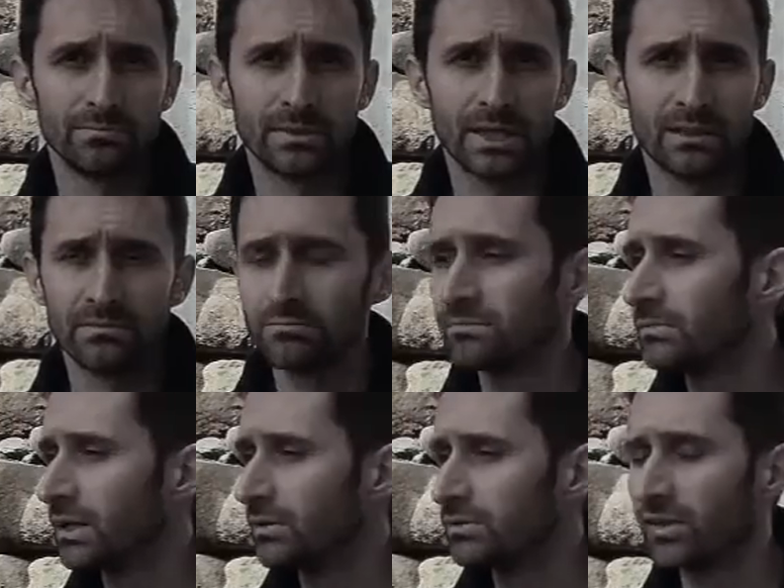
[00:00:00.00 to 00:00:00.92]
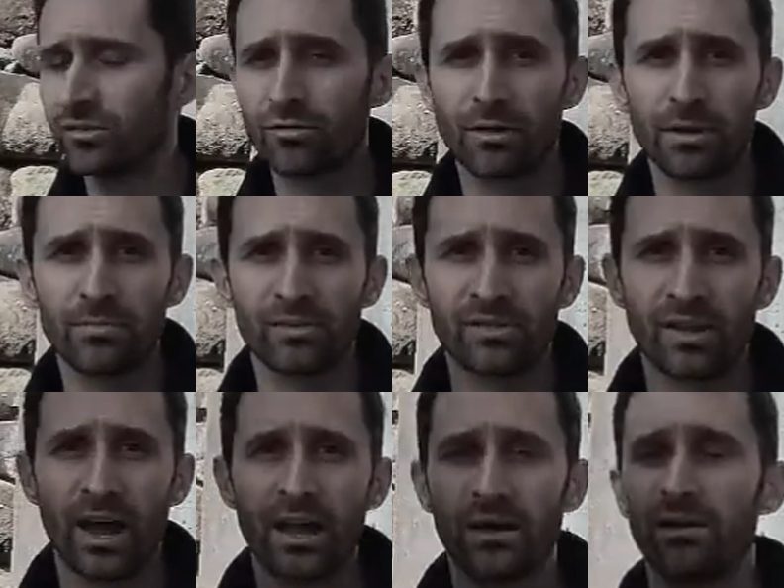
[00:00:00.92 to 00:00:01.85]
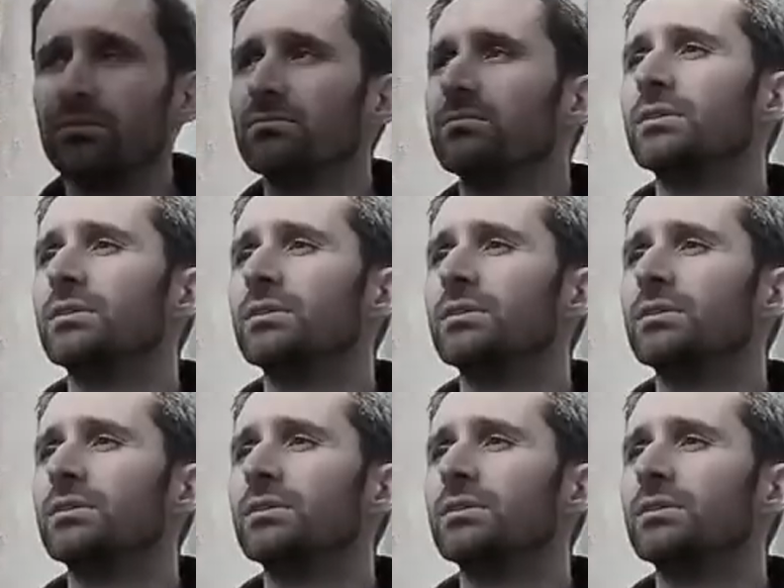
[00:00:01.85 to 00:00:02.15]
then you know it doesn't cramp your style.